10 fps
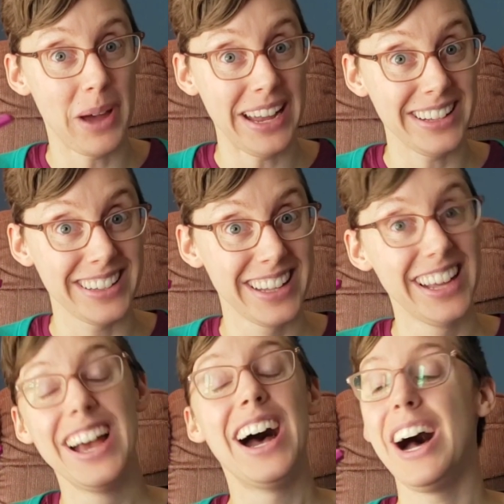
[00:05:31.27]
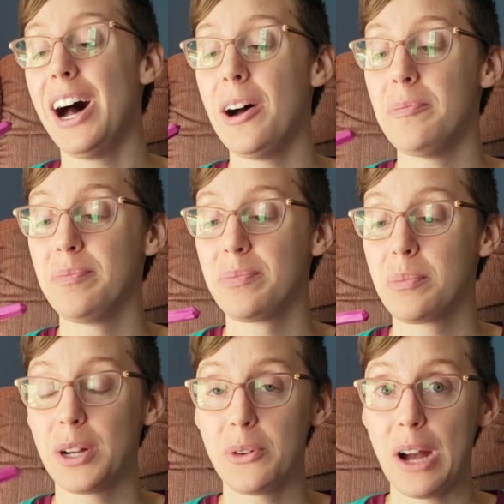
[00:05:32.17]
bite
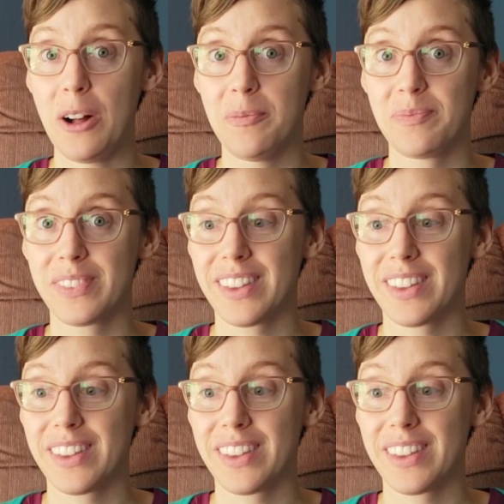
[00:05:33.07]
pretty well.